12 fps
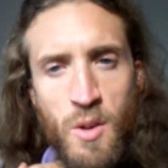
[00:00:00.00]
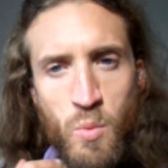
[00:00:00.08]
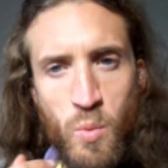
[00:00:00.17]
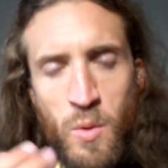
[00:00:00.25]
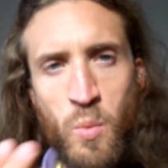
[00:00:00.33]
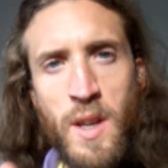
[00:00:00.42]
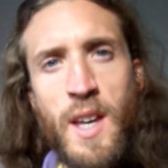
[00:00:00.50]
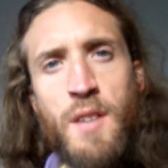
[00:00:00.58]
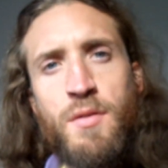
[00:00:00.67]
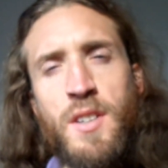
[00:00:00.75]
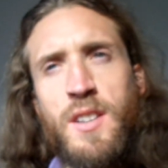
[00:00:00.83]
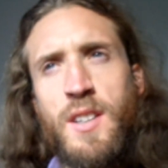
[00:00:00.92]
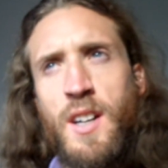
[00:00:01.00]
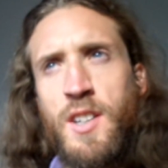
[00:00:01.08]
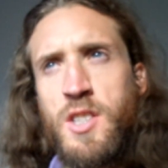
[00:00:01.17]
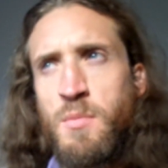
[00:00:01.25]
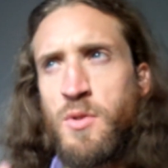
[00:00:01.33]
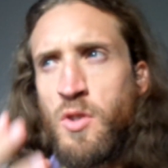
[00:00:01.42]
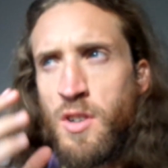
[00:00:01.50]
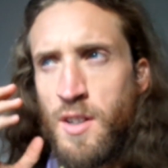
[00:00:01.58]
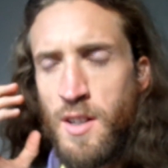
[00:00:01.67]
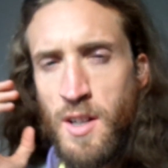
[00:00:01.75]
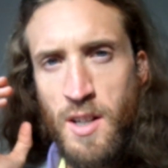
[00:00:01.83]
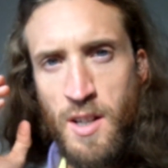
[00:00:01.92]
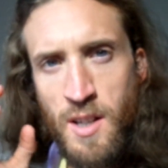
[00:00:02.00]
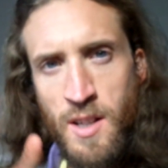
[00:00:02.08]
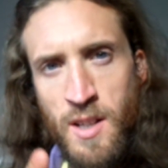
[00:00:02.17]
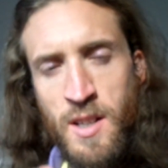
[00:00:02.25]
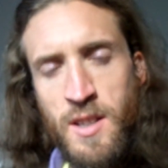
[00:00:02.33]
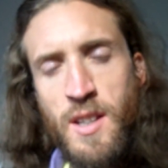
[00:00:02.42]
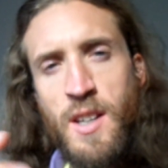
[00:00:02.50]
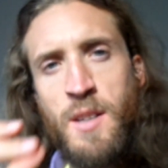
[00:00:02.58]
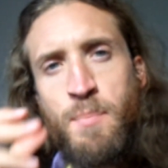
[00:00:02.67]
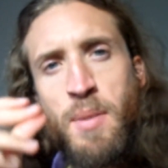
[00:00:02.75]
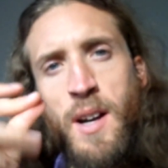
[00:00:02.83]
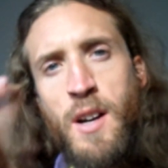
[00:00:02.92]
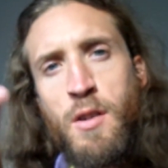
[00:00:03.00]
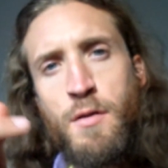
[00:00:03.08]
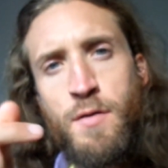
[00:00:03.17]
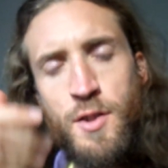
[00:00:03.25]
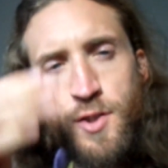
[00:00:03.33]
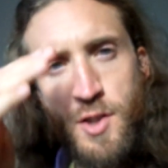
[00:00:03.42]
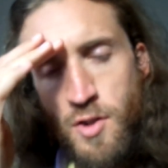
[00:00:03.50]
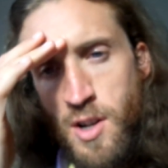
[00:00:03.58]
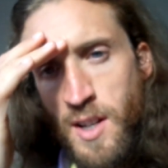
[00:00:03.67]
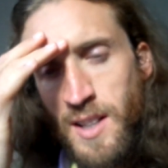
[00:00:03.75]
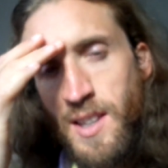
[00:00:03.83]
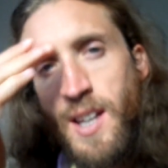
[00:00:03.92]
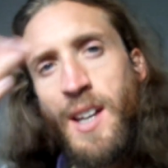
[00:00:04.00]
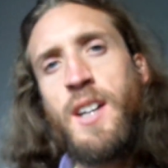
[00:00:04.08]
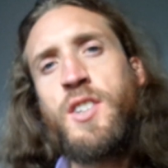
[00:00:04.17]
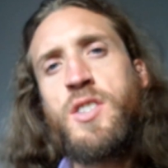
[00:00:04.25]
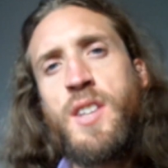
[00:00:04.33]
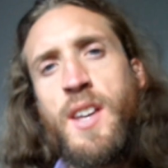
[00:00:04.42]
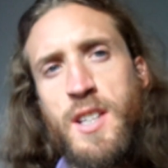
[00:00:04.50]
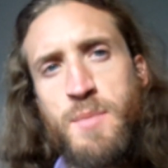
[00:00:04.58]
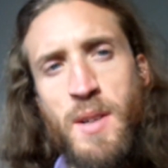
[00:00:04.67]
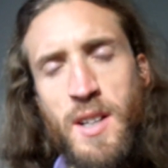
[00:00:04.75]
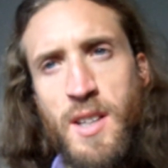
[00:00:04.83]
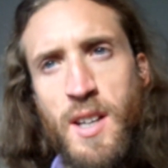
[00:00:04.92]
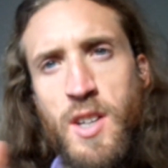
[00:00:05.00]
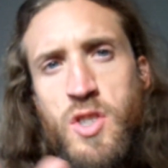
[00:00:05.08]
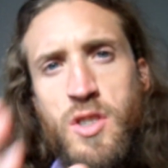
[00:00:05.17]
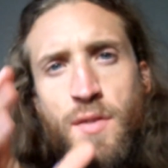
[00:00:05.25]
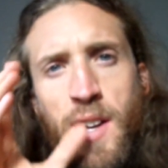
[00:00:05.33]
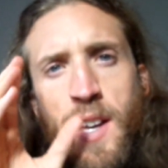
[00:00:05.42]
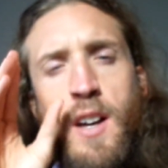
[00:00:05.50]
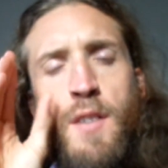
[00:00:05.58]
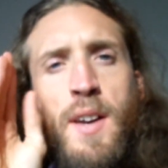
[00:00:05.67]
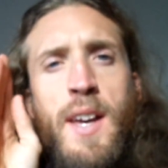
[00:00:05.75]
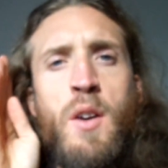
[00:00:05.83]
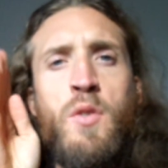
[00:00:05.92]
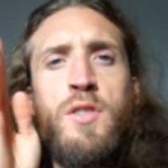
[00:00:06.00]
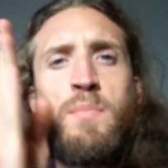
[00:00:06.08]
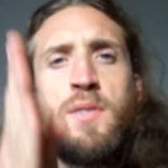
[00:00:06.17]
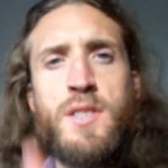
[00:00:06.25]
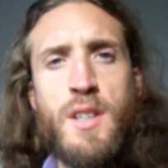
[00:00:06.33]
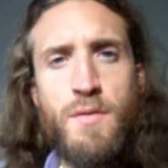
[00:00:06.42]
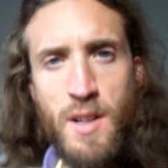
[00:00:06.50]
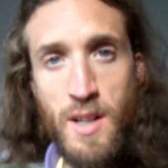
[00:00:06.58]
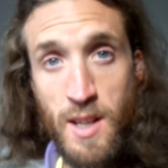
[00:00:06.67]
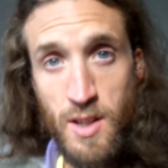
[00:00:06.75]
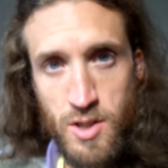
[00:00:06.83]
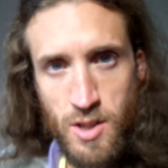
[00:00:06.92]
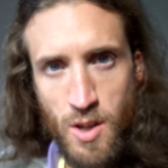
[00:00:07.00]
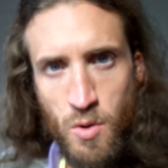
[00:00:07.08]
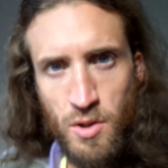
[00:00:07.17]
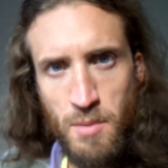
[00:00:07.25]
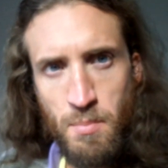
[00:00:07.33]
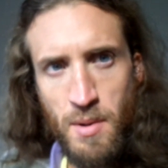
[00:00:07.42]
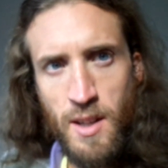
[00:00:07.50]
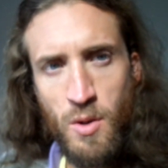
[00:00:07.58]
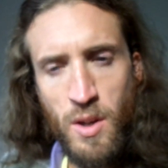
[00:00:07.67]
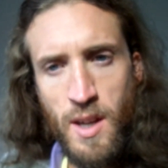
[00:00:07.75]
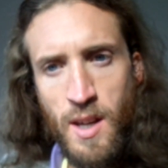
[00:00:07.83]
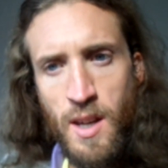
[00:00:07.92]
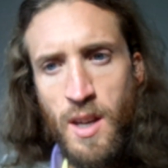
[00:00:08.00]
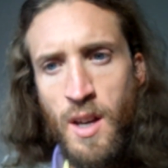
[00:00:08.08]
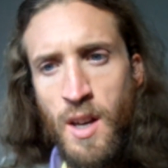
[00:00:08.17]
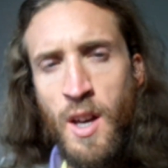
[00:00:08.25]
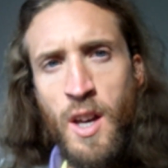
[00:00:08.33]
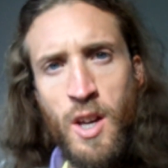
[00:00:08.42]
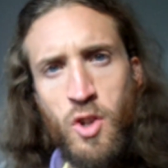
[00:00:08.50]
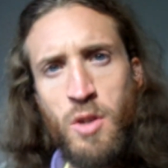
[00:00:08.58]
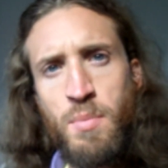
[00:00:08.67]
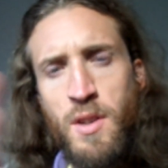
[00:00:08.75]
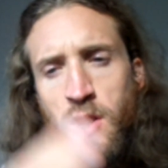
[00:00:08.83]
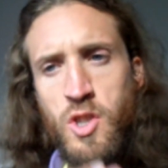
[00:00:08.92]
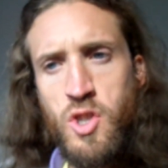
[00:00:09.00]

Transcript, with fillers: When we have an attachment or a powerful, strong, attached expectation of how specifically it's going to be, okay? It could be a